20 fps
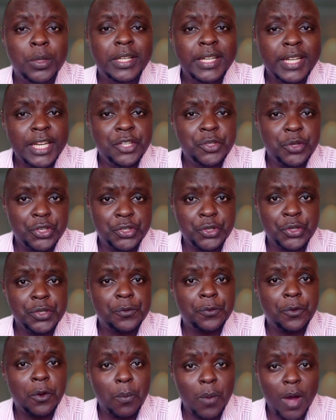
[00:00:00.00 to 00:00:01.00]
will need to choose
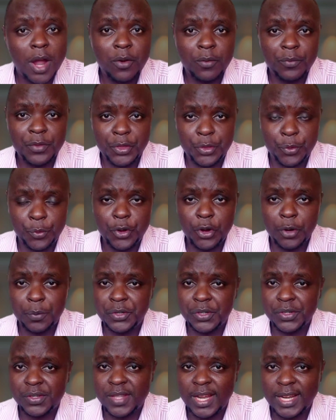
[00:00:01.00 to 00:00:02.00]
from one of the 3
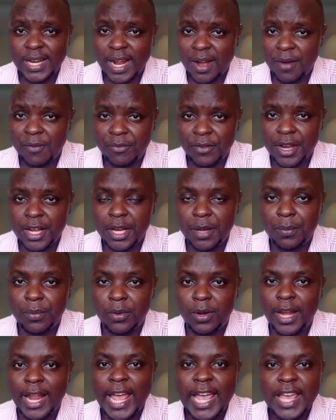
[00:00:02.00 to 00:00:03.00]
options that are
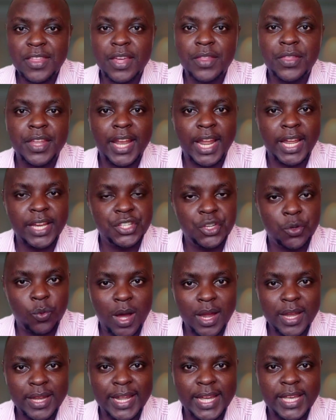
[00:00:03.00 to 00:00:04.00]
available, either the
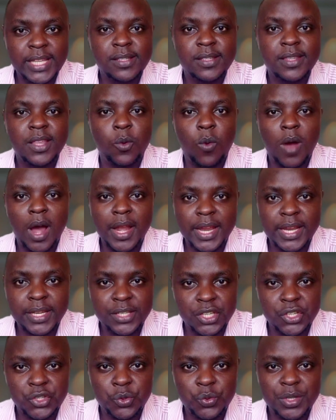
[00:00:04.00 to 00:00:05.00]
91 days, the
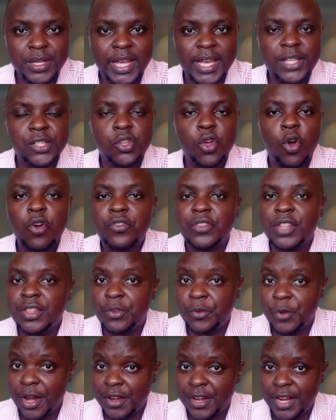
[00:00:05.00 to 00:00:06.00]
182 days, or the
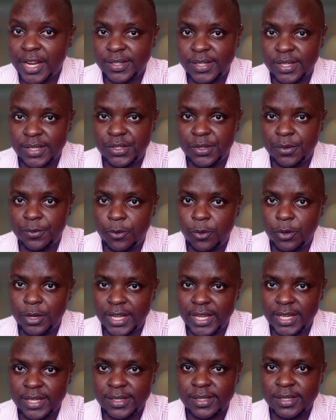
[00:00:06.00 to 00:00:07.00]
364
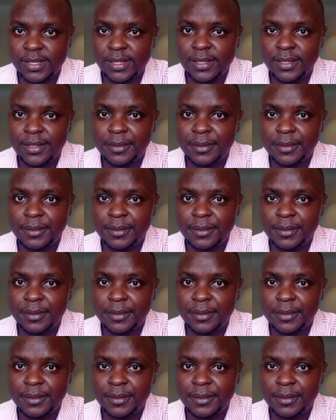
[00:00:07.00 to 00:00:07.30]
days.